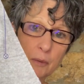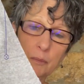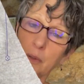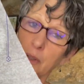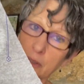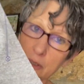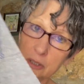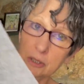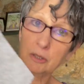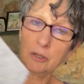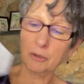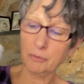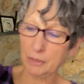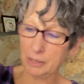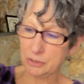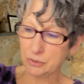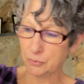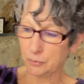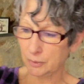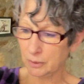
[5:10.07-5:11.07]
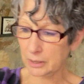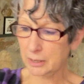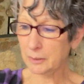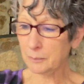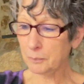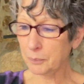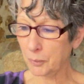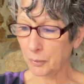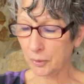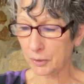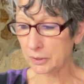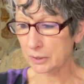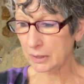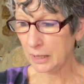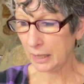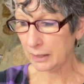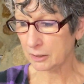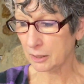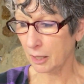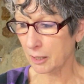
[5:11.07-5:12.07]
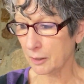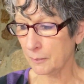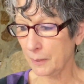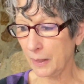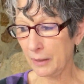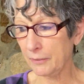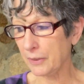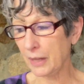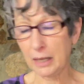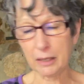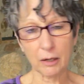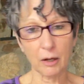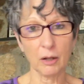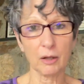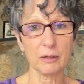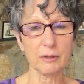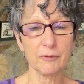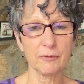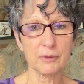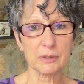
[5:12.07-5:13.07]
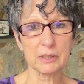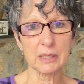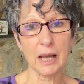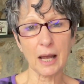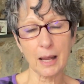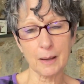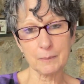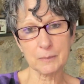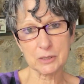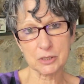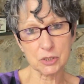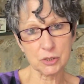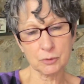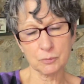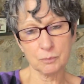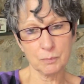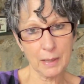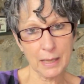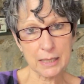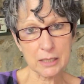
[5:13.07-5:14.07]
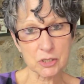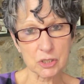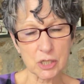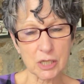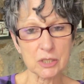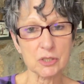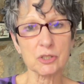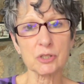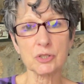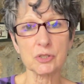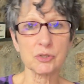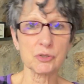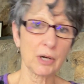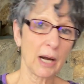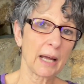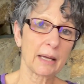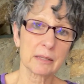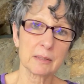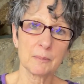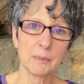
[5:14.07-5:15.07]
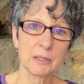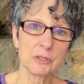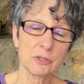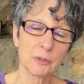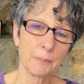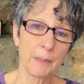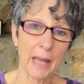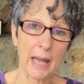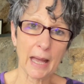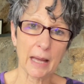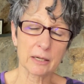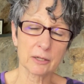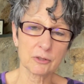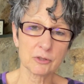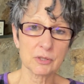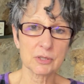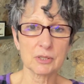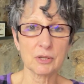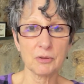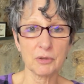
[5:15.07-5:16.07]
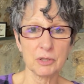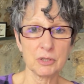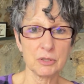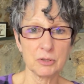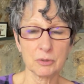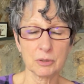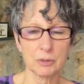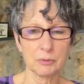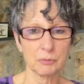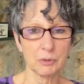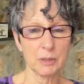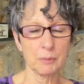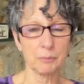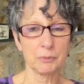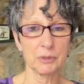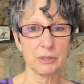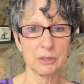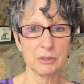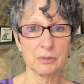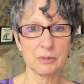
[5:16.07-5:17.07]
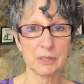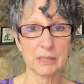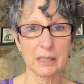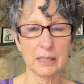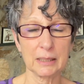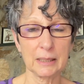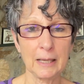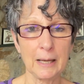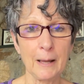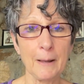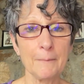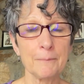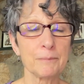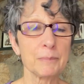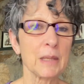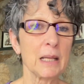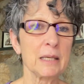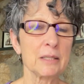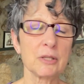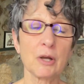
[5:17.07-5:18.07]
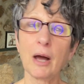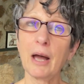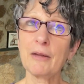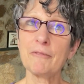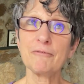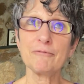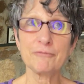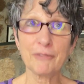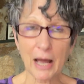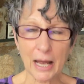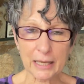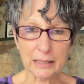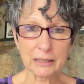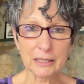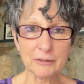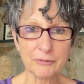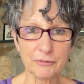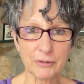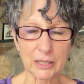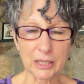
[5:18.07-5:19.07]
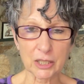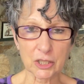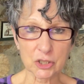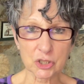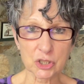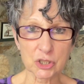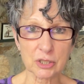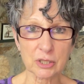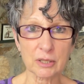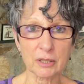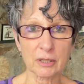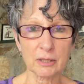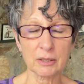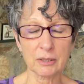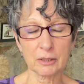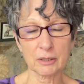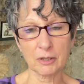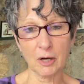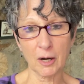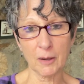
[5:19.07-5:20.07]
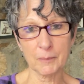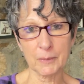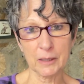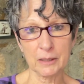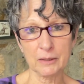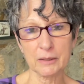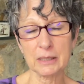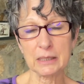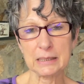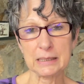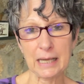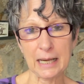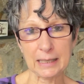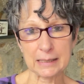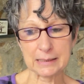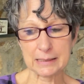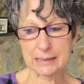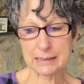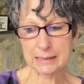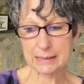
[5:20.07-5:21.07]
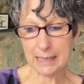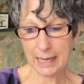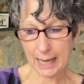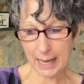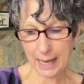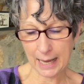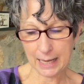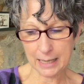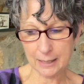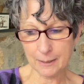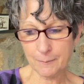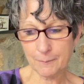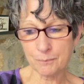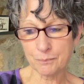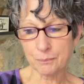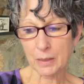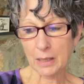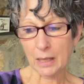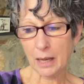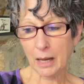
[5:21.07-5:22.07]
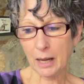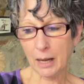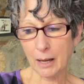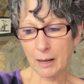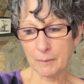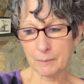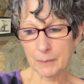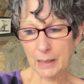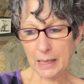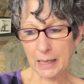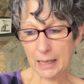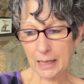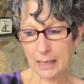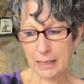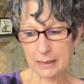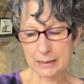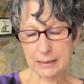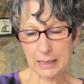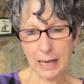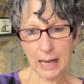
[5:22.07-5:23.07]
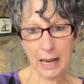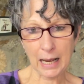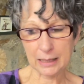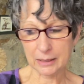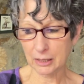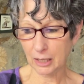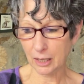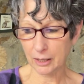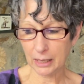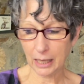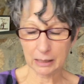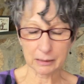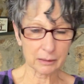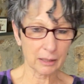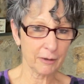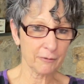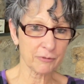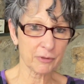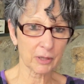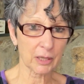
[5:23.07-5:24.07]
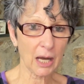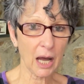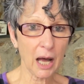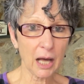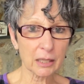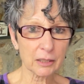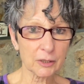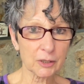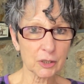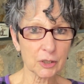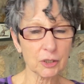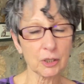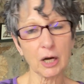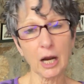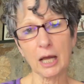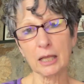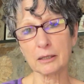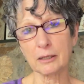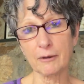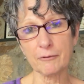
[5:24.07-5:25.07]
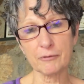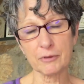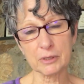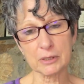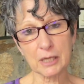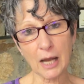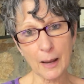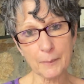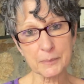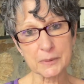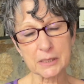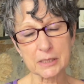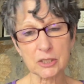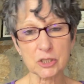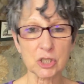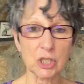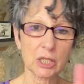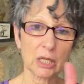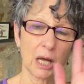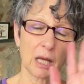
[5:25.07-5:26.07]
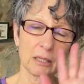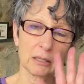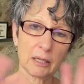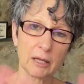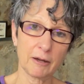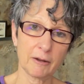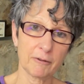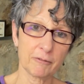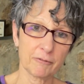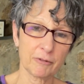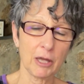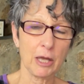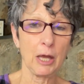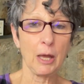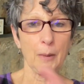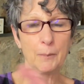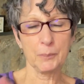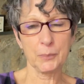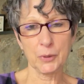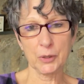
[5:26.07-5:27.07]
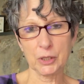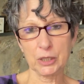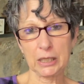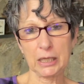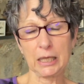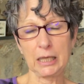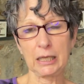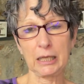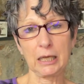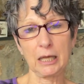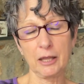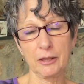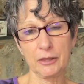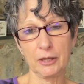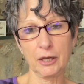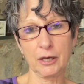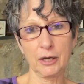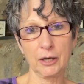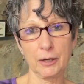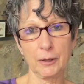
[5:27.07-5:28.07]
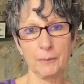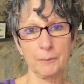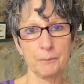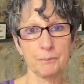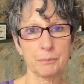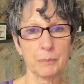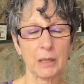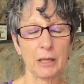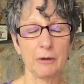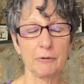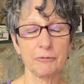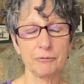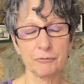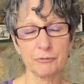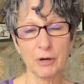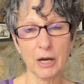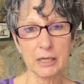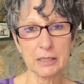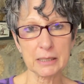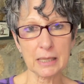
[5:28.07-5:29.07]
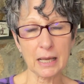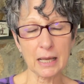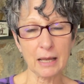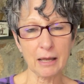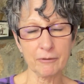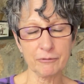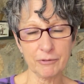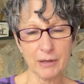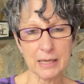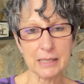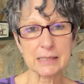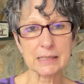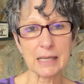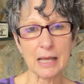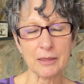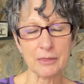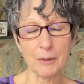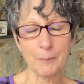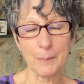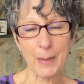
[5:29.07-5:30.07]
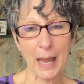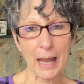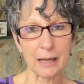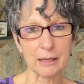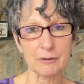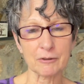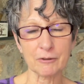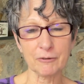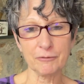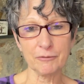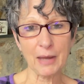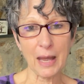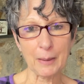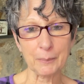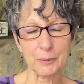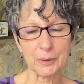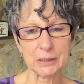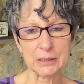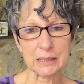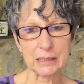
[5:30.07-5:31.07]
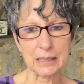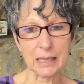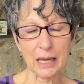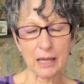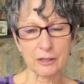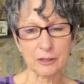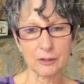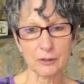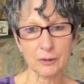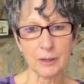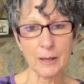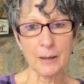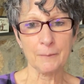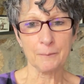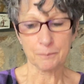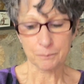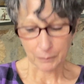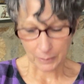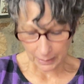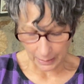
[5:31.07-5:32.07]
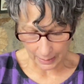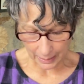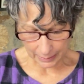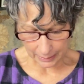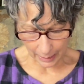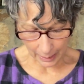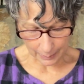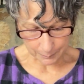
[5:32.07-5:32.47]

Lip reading: well, you know, that's really important. I talk about that all of the time, is you make changes, track them in your pattern so that you can reproduce it. So I finally finished the garment the next day, and I thought, I love the color, I love the top stitching, I love putting the front face and the back of the fabric together, and I